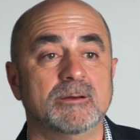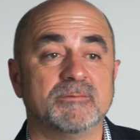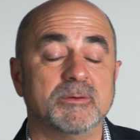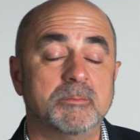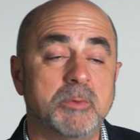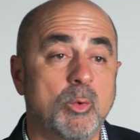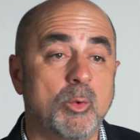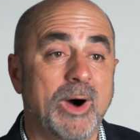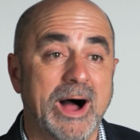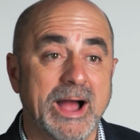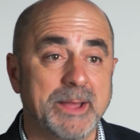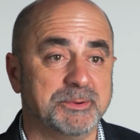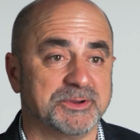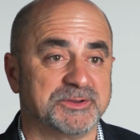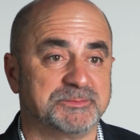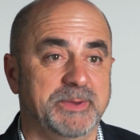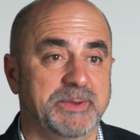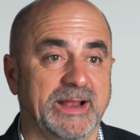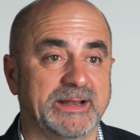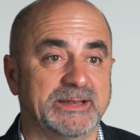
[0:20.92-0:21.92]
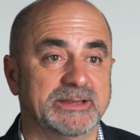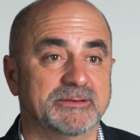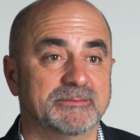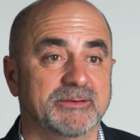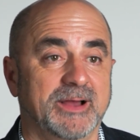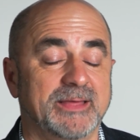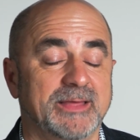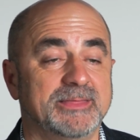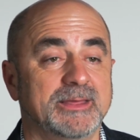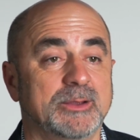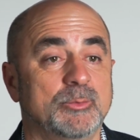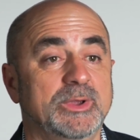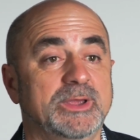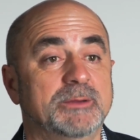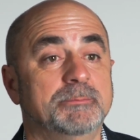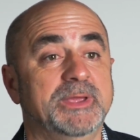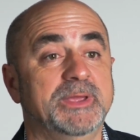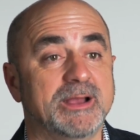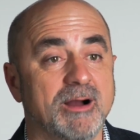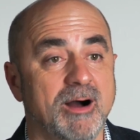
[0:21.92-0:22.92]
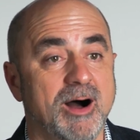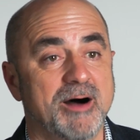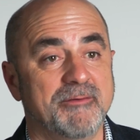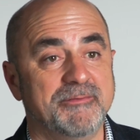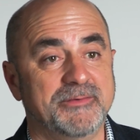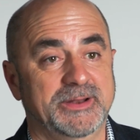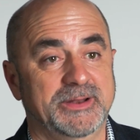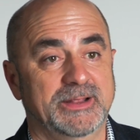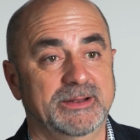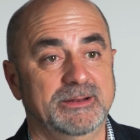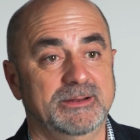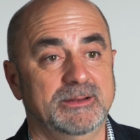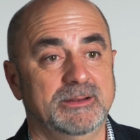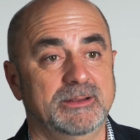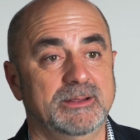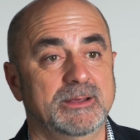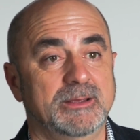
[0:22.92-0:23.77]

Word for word: From a why perspective, I think we can be confident